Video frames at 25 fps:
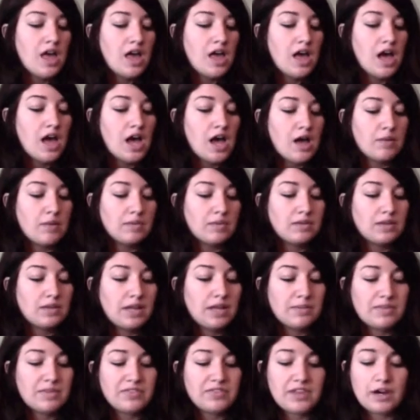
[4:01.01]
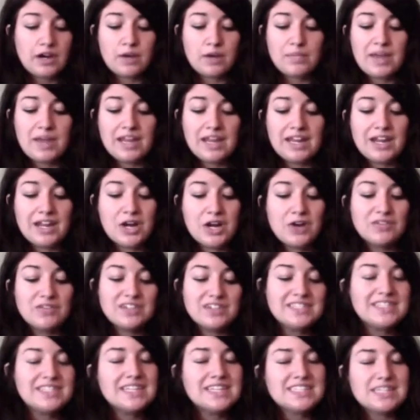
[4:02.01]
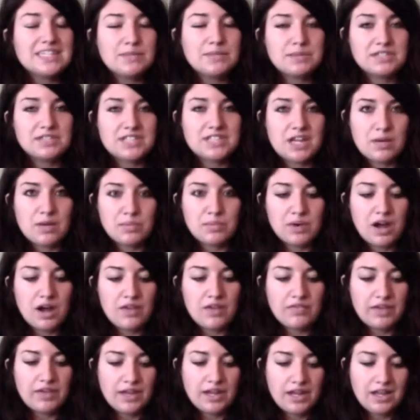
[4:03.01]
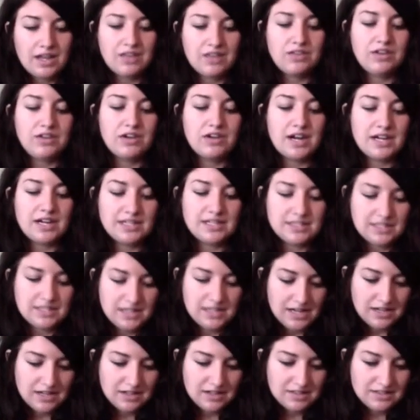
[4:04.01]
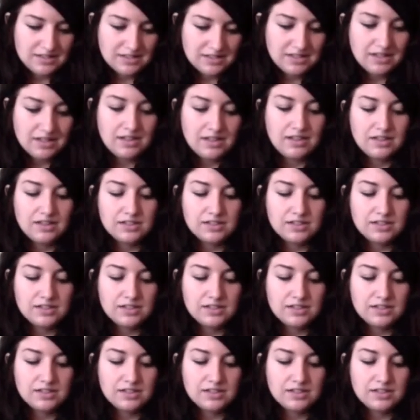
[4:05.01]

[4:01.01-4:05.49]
claim that they are making over 60% of profit in the United States.